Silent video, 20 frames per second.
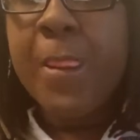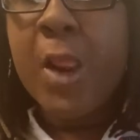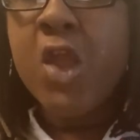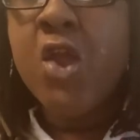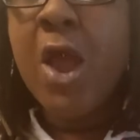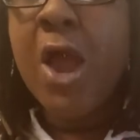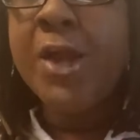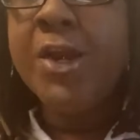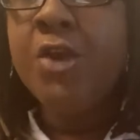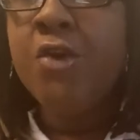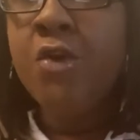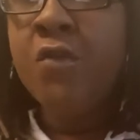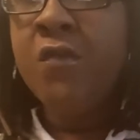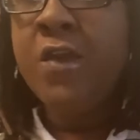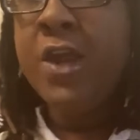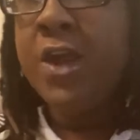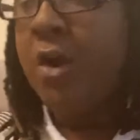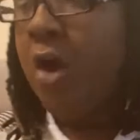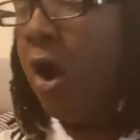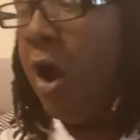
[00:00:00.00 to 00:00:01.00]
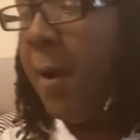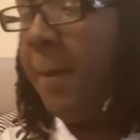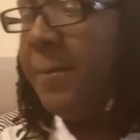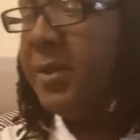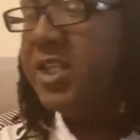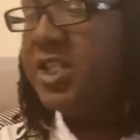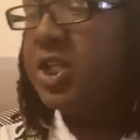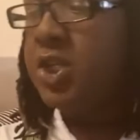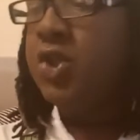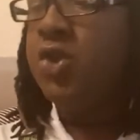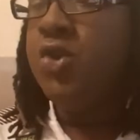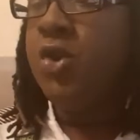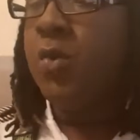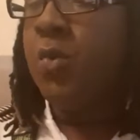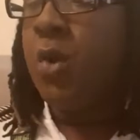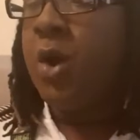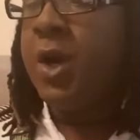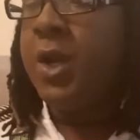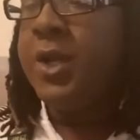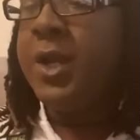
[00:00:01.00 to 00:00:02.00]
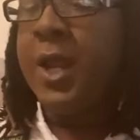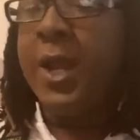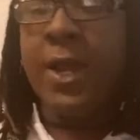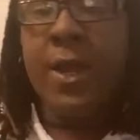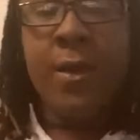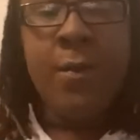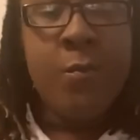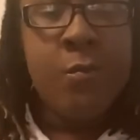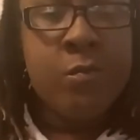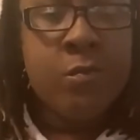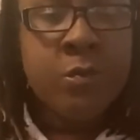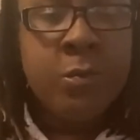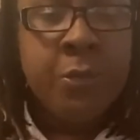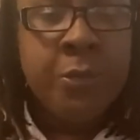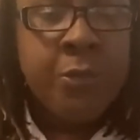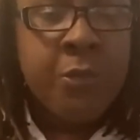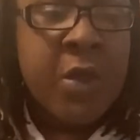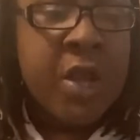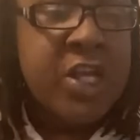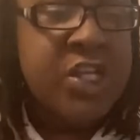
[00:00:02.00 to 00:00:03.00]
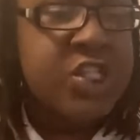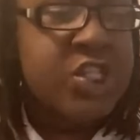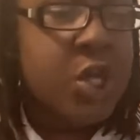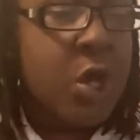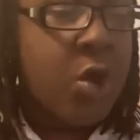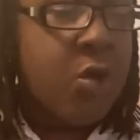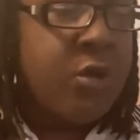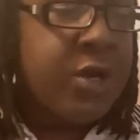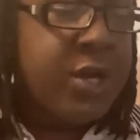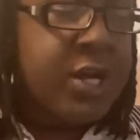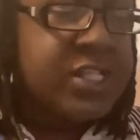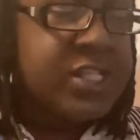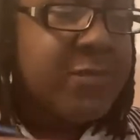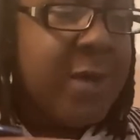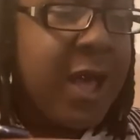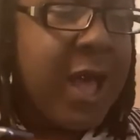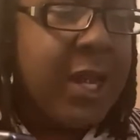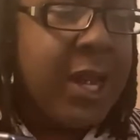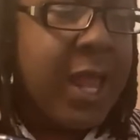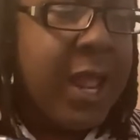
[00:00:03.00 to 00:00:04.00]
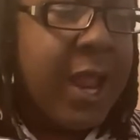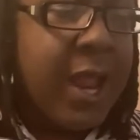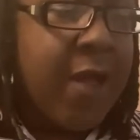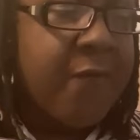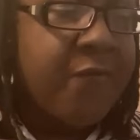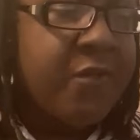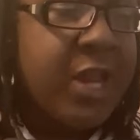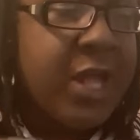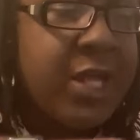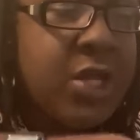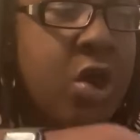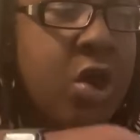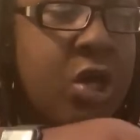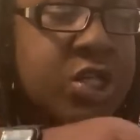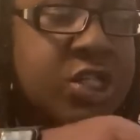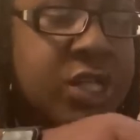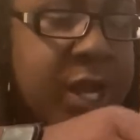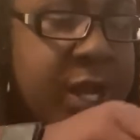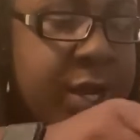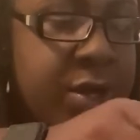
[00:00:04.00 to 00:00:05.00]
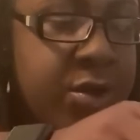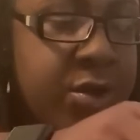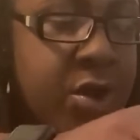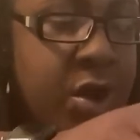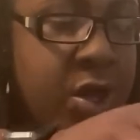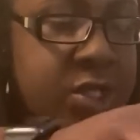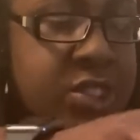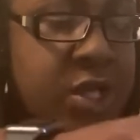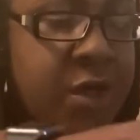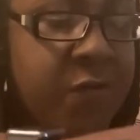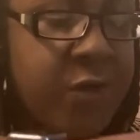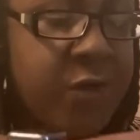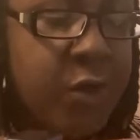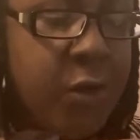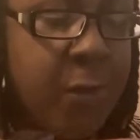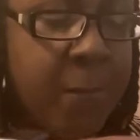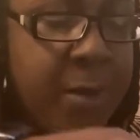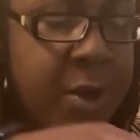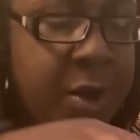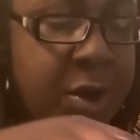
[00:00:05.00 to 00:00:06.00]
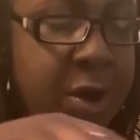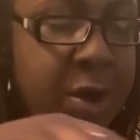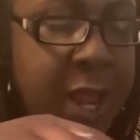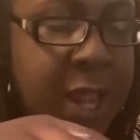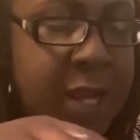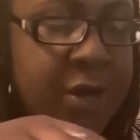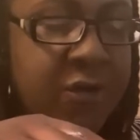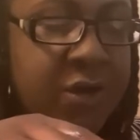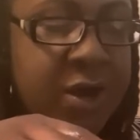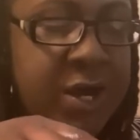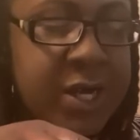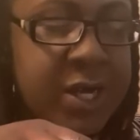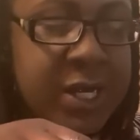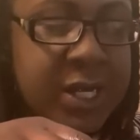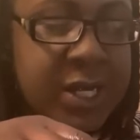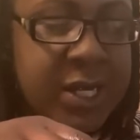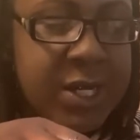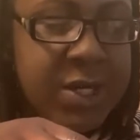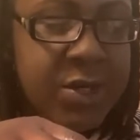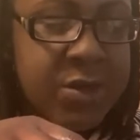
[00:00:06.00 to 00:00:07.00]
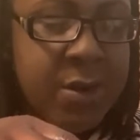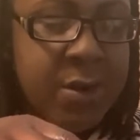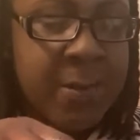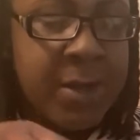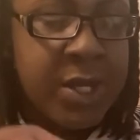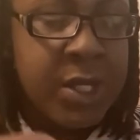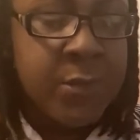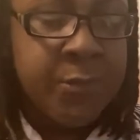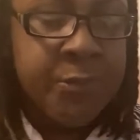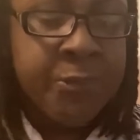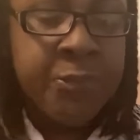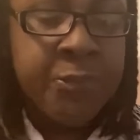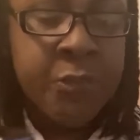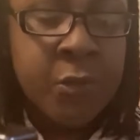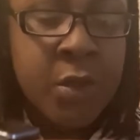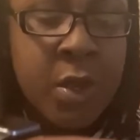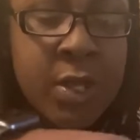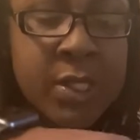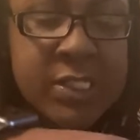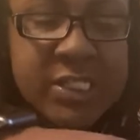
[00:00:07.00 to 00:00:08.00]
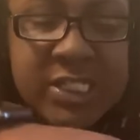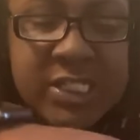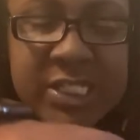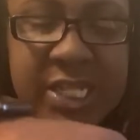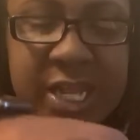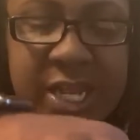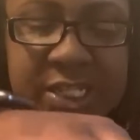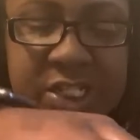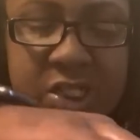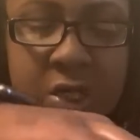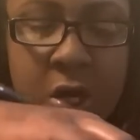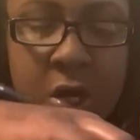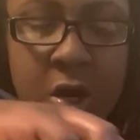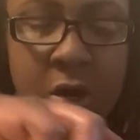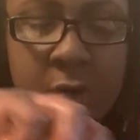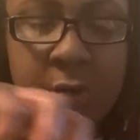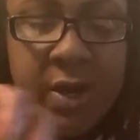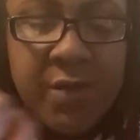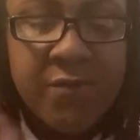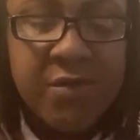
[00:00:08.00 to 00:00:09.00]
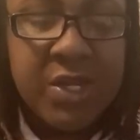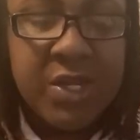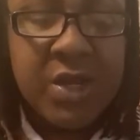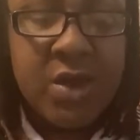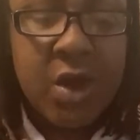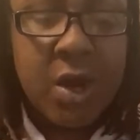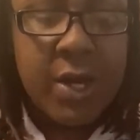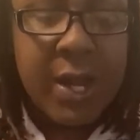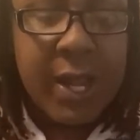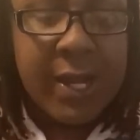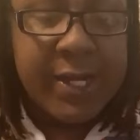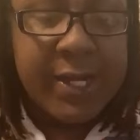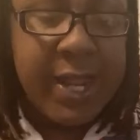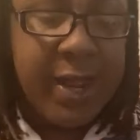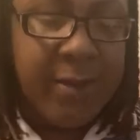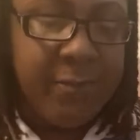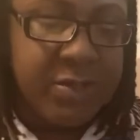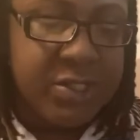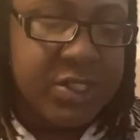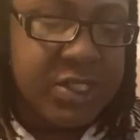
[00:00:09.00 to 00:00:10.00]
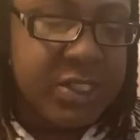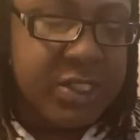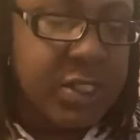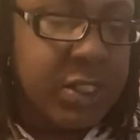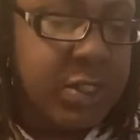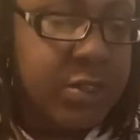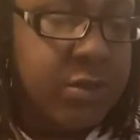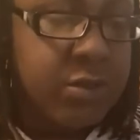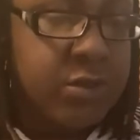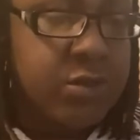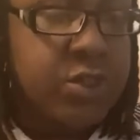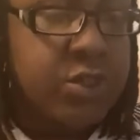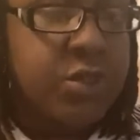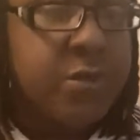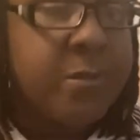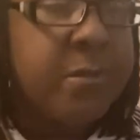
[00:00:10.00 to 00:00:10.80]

y'all doing the red carpets and you the one that is shown in the spotlight, I feel like y'all should handle yourself a little better. Like Brandon Nicki didn't do no but uh, snatching her or whatever you did, Cardi. Like that was just a little too